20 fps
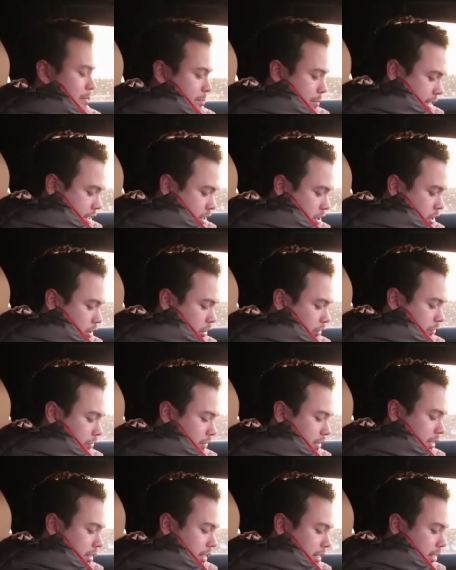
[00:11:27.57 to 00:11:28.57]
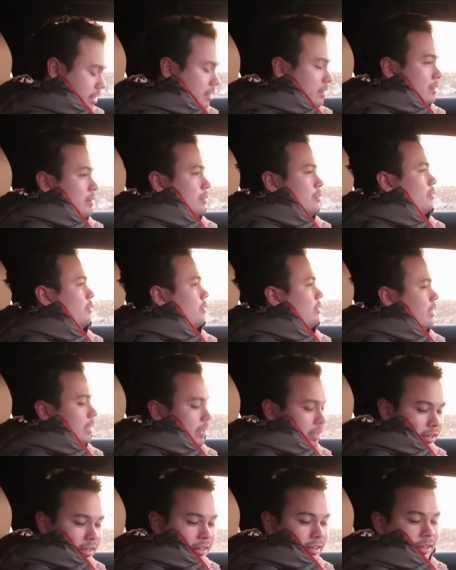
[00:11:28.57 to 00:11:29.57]
because he, he,
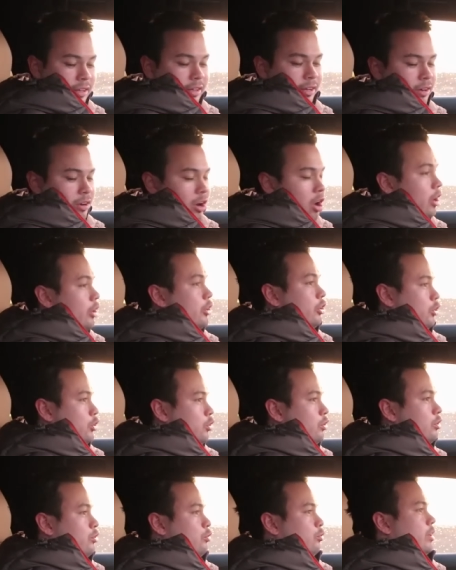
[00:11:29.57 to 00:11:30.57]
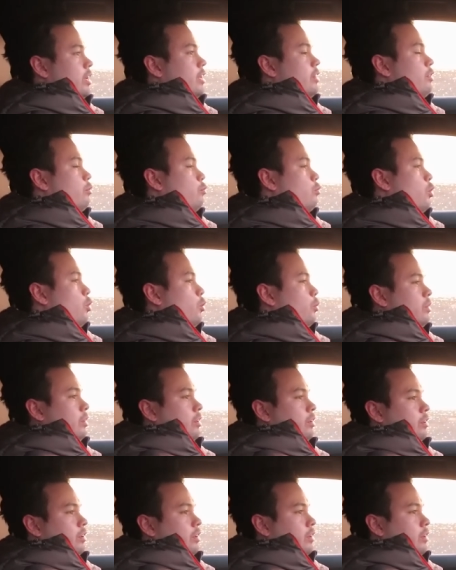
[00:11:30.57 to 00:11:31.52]
the car couldn't read the road,